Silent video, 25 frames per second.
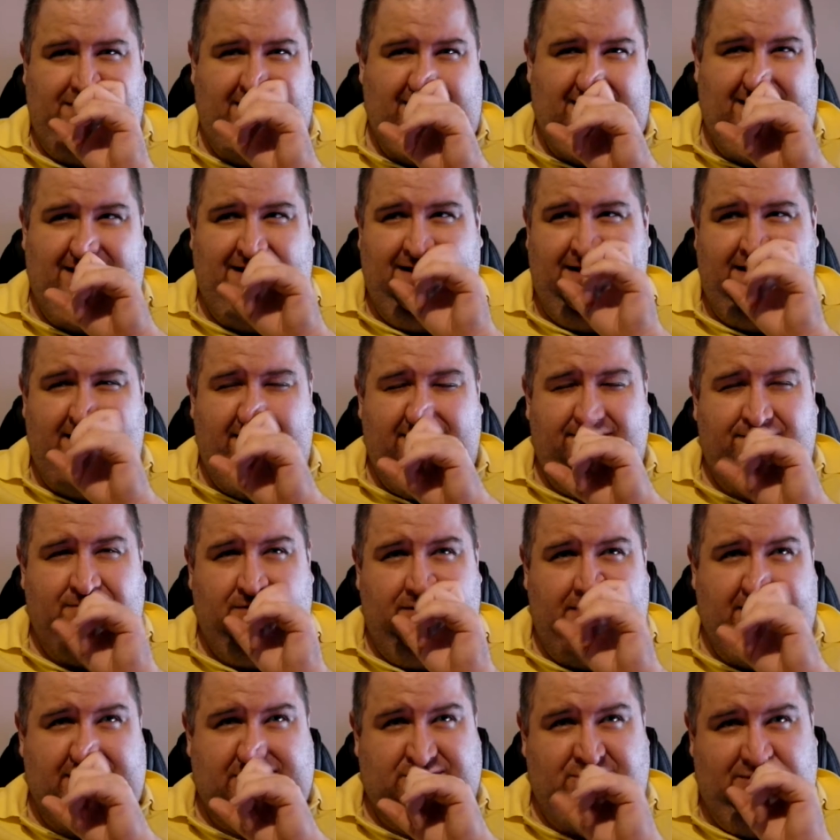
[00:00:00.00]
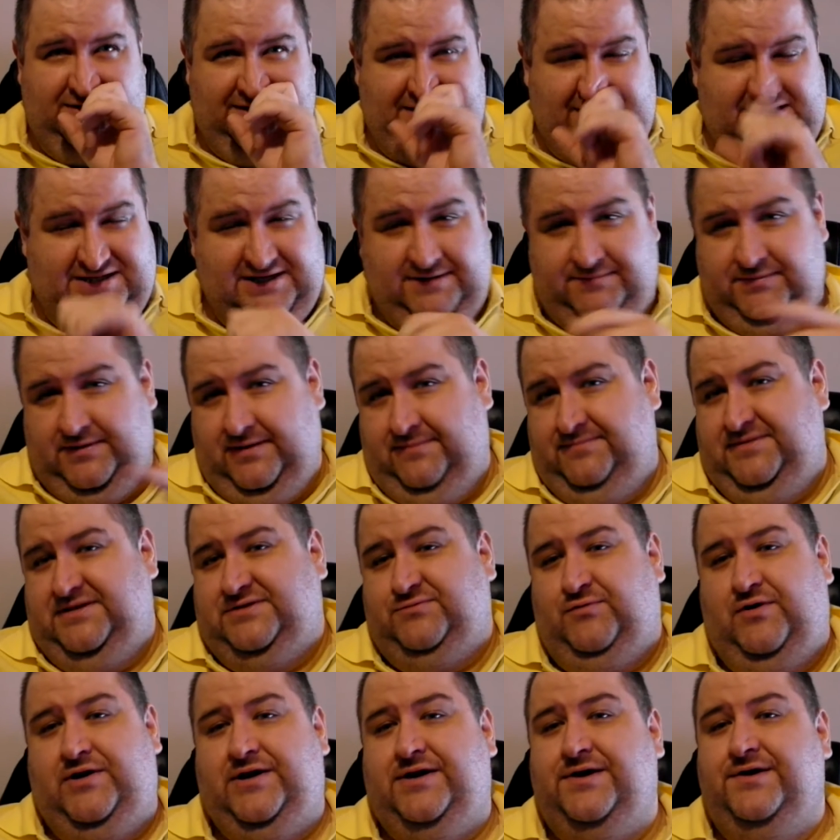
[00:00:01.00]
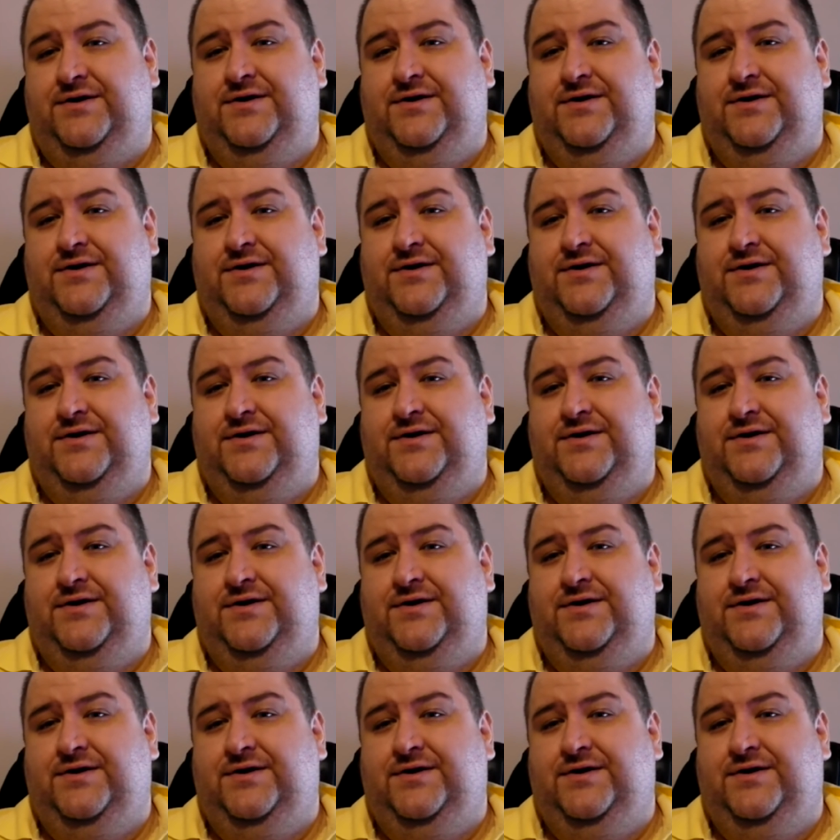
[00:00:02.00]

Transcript: if not next week, sometime this week.